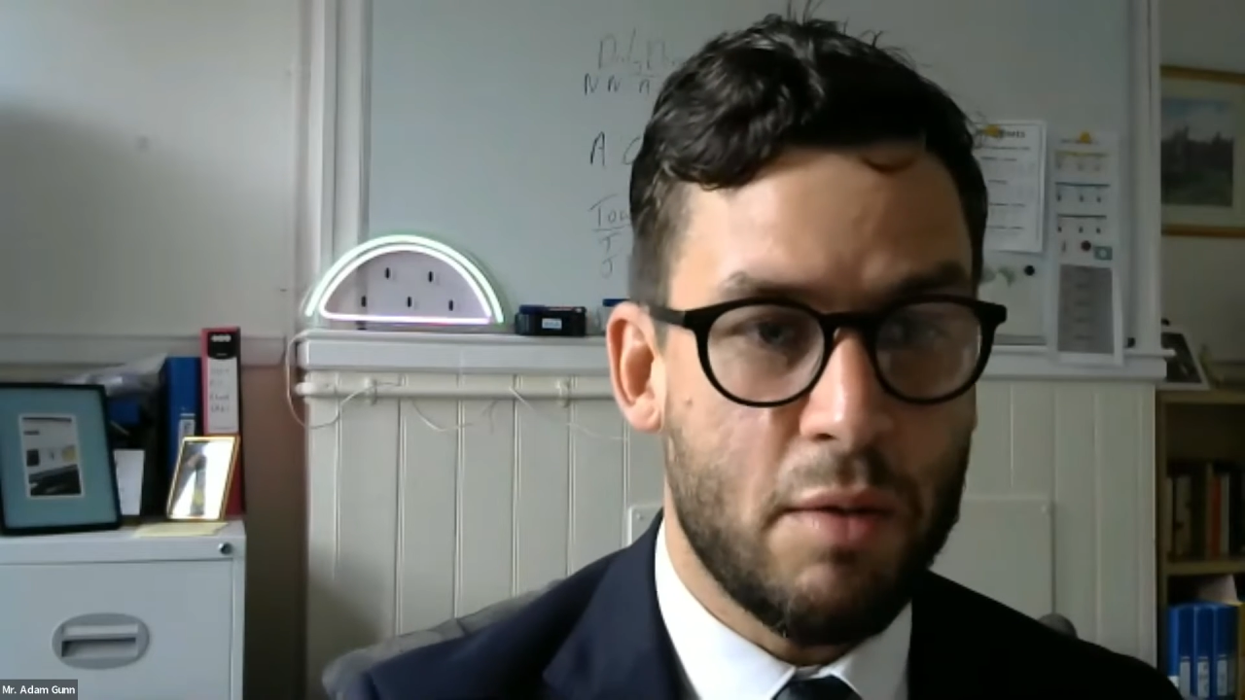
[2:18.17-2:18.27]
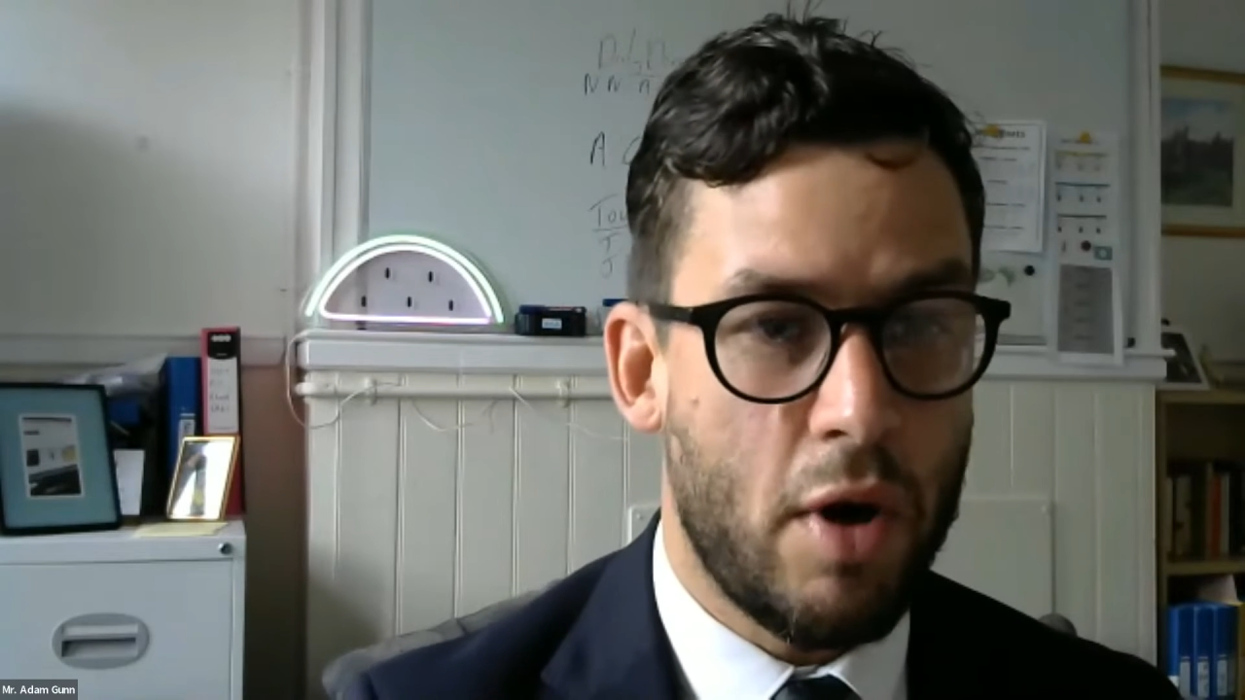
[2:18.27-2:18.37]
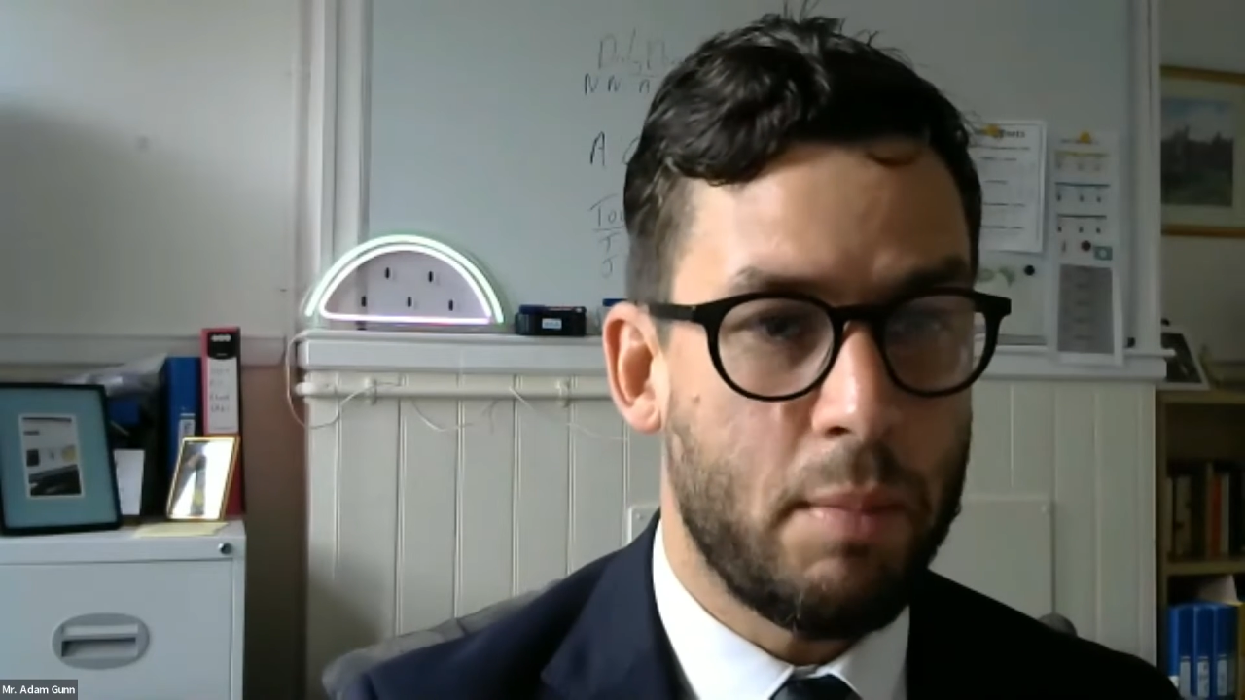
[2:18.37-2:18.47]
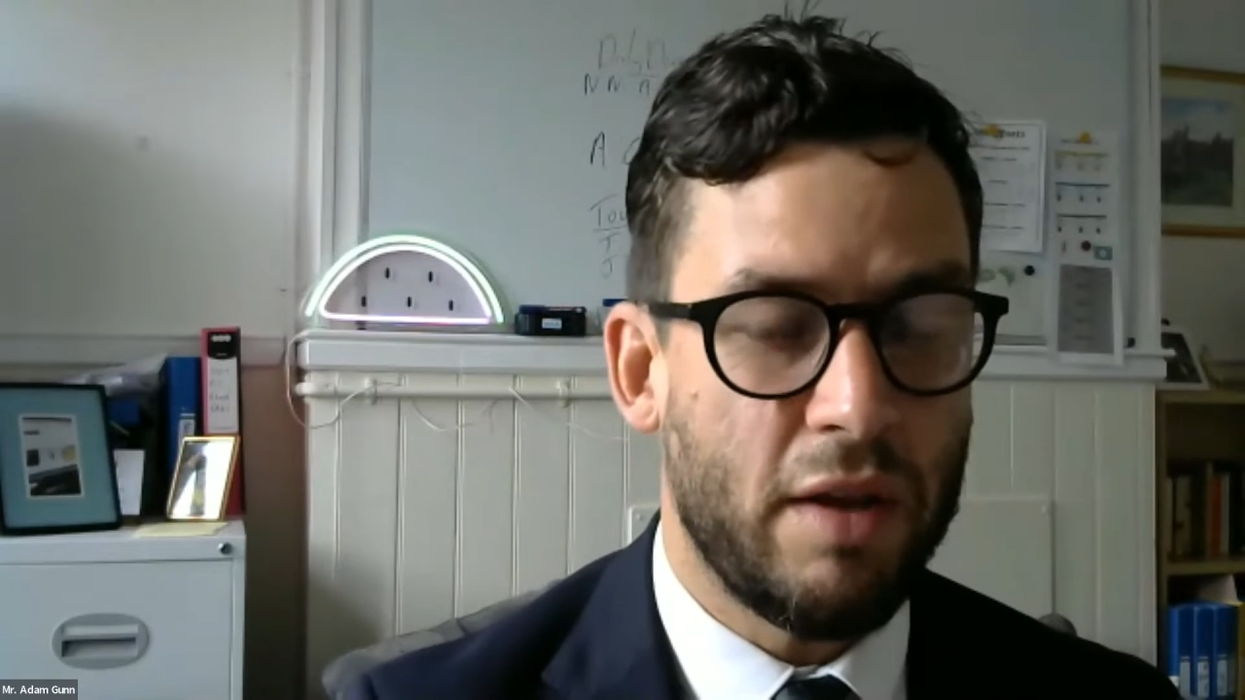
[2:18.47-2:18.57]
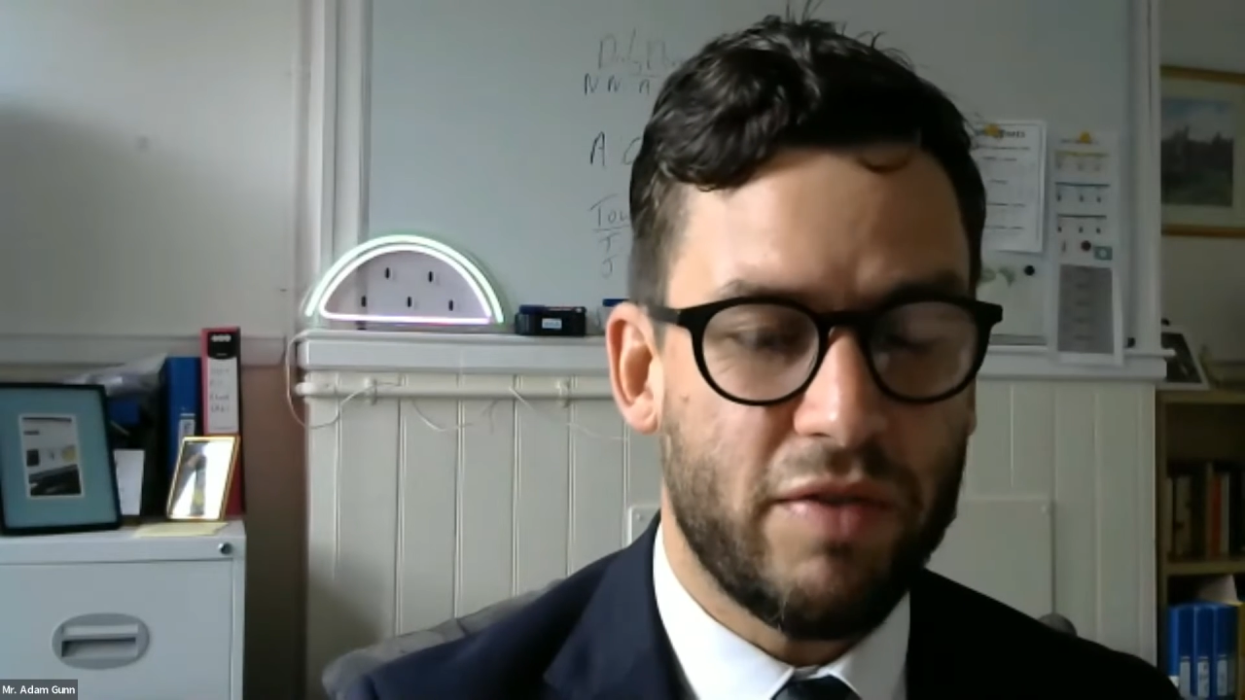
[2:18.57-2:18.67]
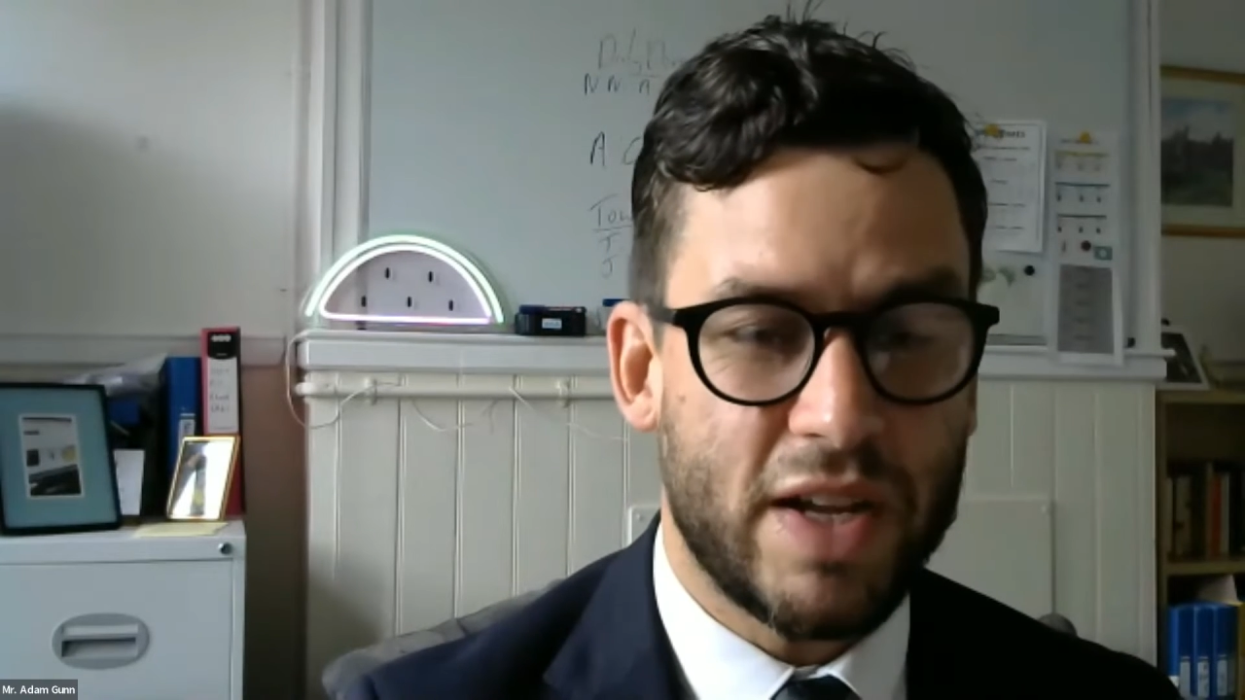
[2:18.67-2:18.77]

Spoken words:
They might be a